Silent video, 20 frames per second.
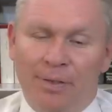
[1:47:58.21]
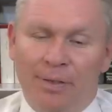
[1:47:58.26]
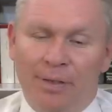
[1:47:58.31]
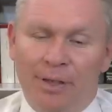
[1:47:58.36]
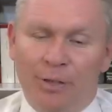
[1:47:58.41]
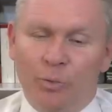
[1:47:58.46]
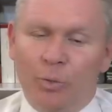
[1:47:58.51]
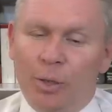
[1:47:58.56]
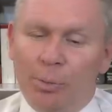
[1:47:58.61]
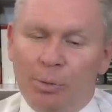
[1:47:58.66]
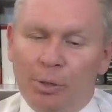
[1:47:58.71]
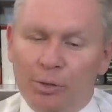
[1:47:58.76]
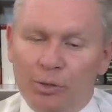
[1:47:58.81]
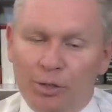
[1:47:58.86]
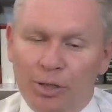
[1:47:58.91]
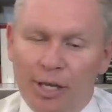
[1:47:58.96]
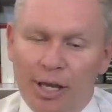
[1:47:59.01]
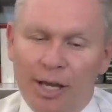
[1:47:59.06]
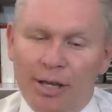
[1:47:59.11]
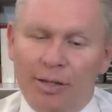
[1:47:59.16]
As we approach
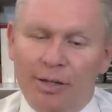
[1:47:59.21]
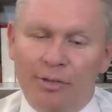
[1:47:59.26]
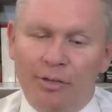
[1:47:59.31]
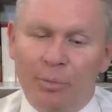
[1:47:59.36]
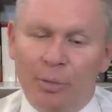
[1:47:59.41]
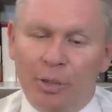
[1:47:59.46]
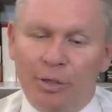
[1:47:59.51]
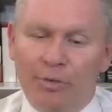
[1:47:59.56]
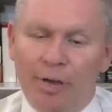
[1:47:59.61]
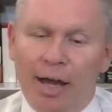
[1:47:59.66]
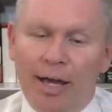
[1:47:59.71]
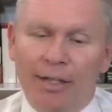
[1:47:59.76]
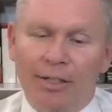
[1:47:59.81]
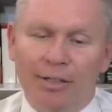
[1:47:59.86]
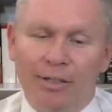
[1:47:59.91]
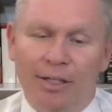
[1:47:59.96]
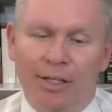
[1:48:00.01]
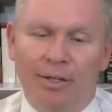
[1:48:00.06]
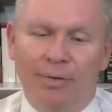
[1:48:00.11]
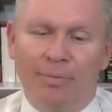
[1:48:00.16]
the end of the book of Acts,
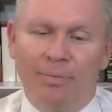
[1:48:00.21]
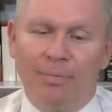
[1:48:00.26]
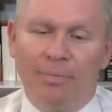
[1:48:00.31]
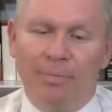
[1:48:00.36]
then,